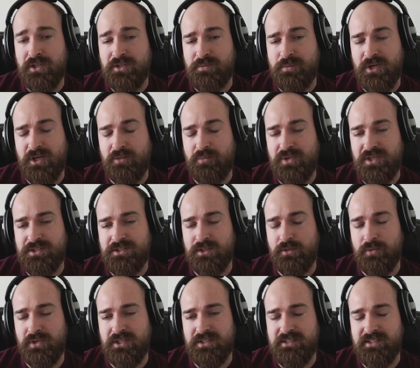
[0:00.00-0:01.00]
as part of the peace
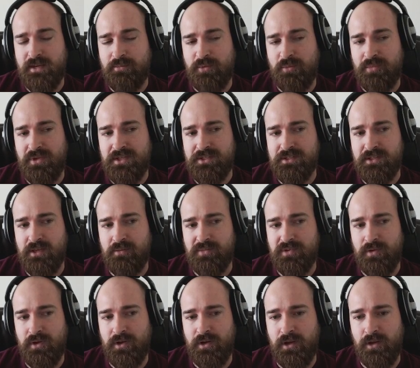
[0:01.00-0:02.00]
deal, we could separate peace them
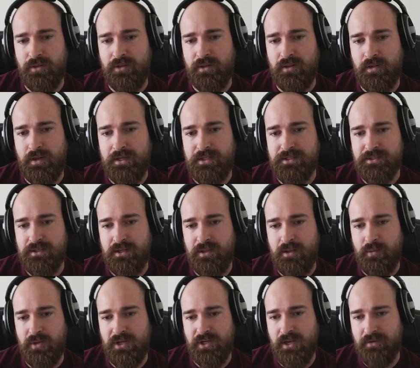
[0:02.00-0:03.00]
to annul the alliance, and
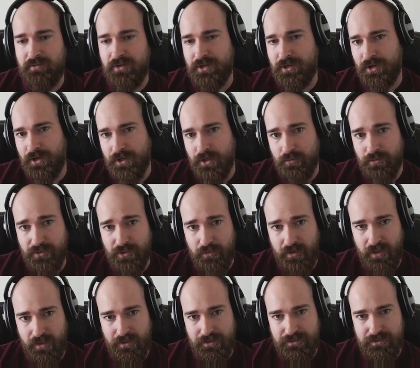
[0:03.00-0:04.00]
then we could have Ndongo with no
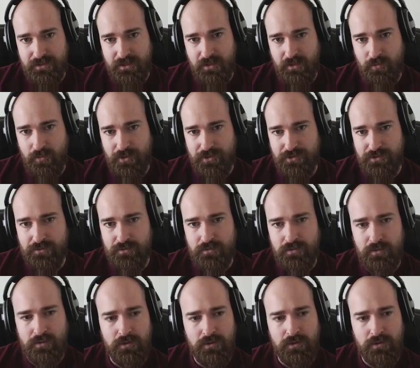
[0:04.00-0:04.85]
allies. That could work too.